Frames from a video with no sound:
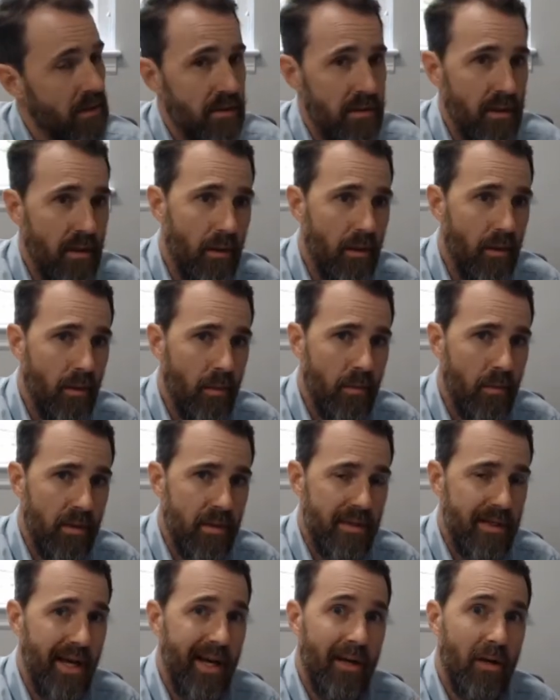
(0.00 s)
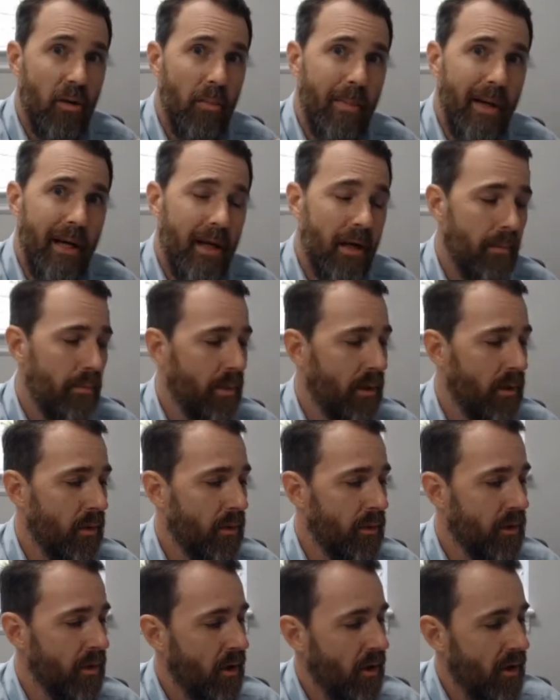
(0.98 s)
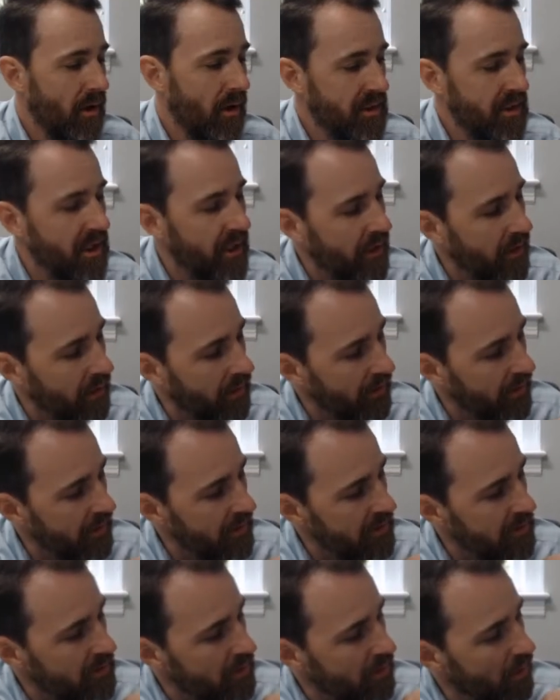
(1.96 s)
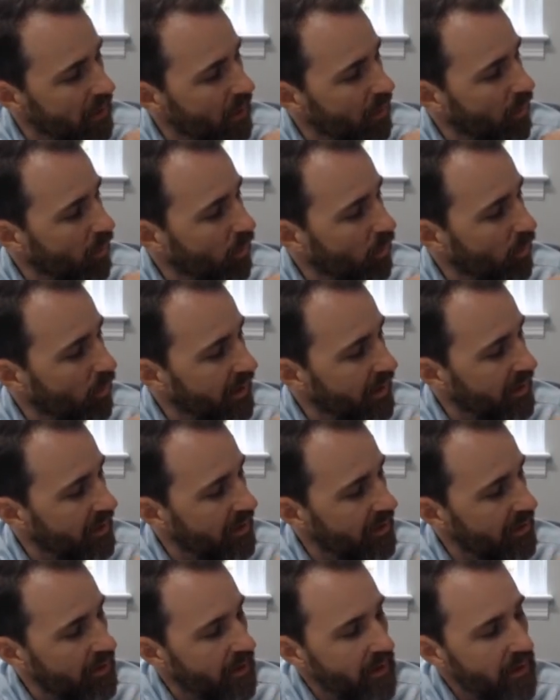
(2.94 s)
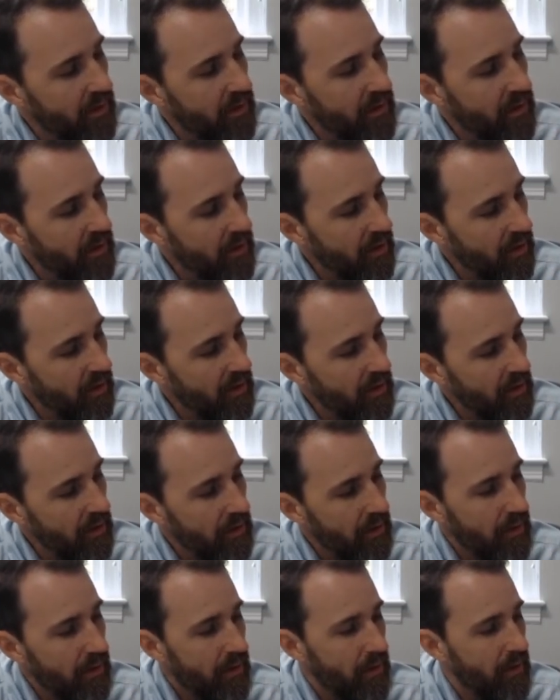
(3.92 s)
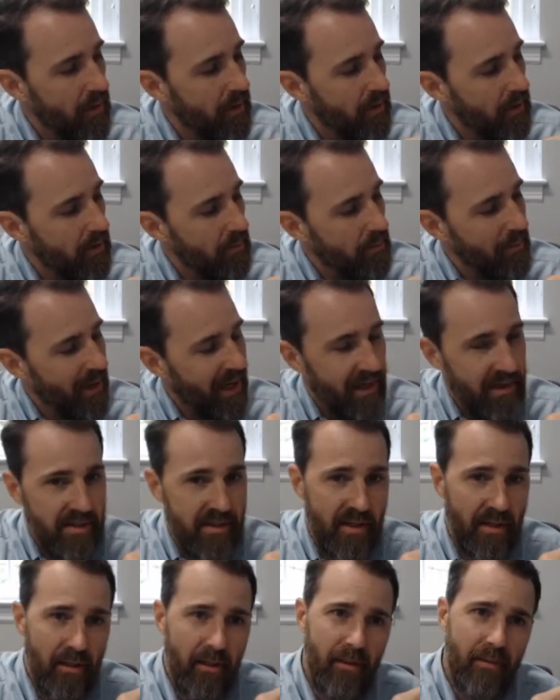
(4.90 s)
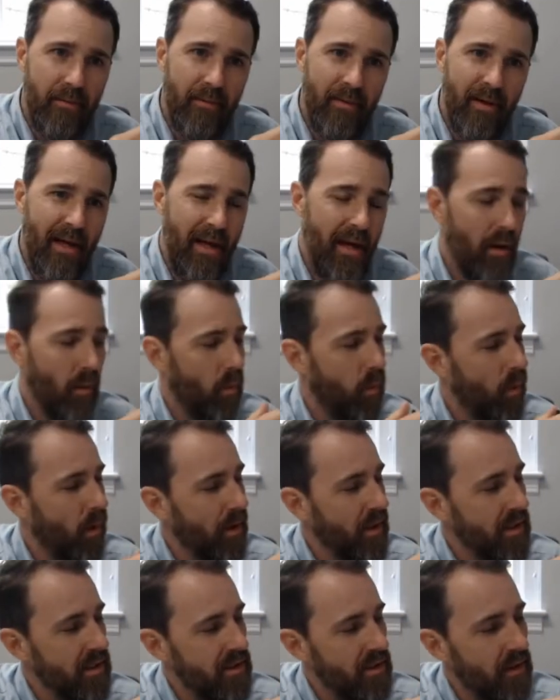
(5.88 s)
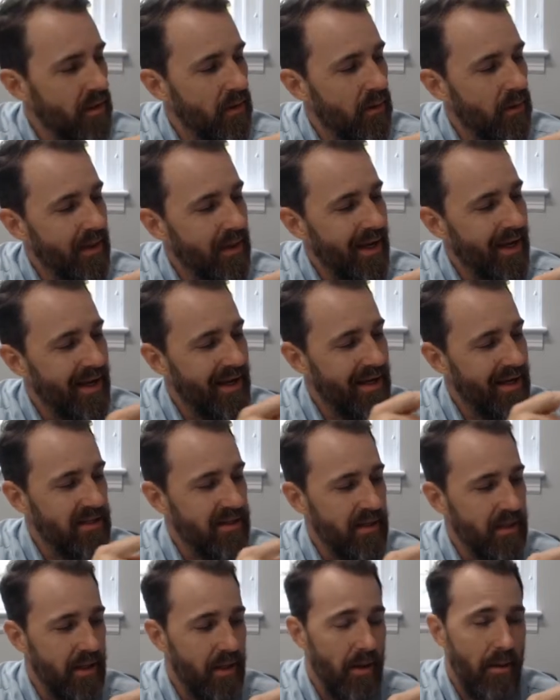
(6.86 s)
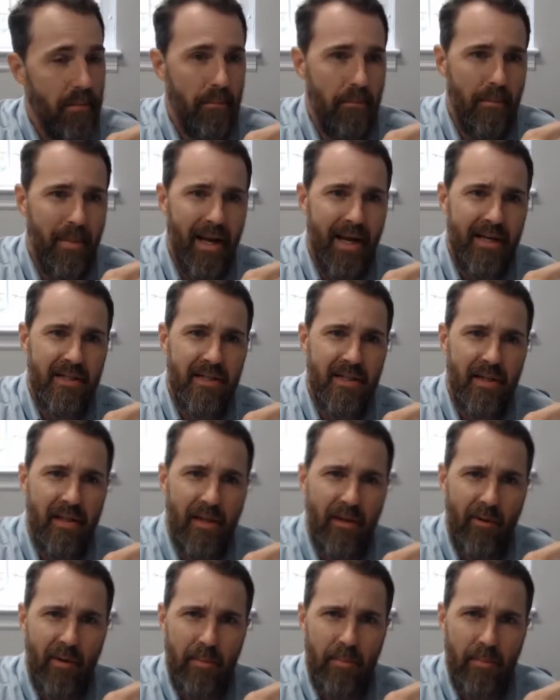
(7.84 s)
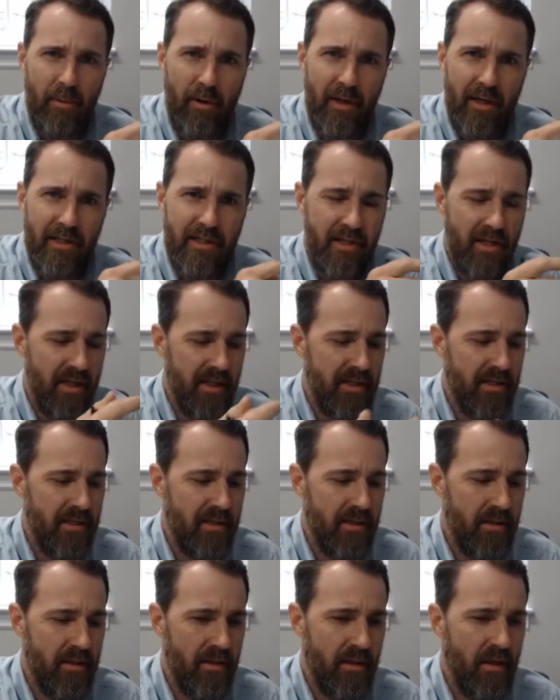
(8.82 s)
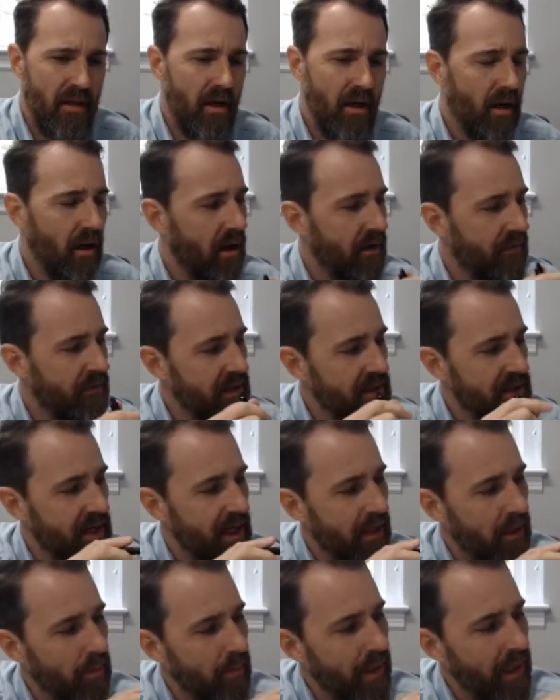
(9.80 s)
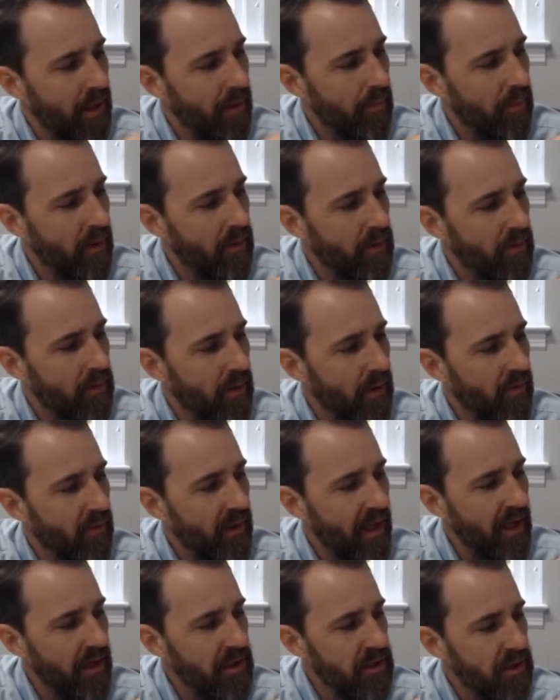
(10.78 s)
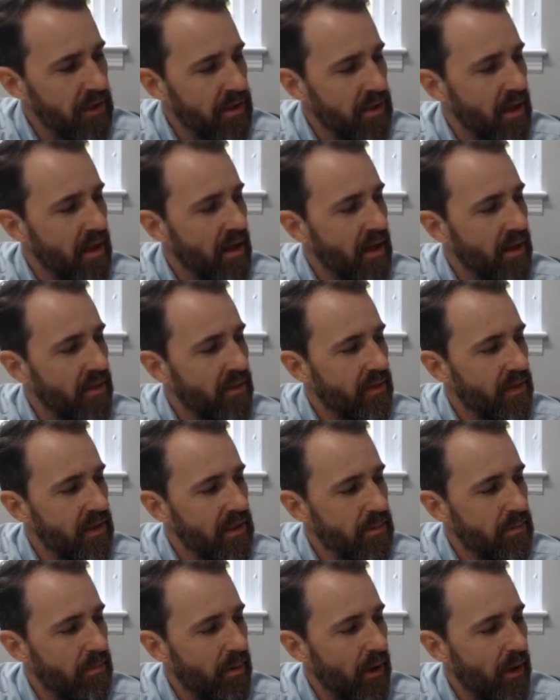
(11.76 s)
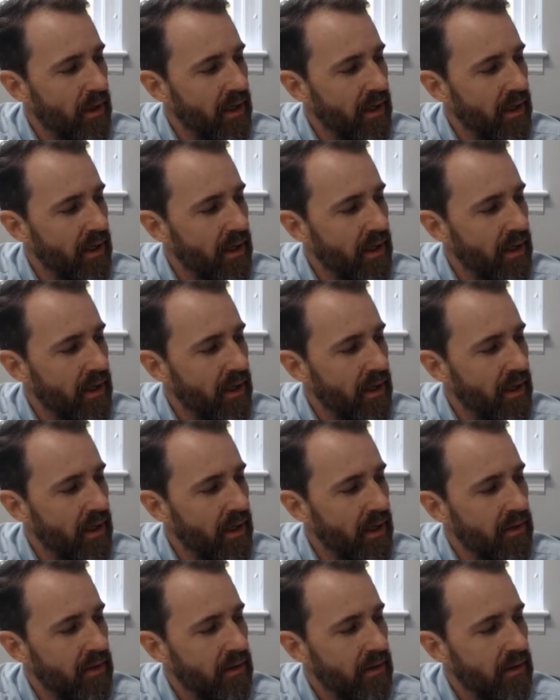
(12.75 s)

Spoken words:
So the zygomatic bone articulates with the maxilla at what is known as the maxillary process of the zygomatic bone. That is just this part here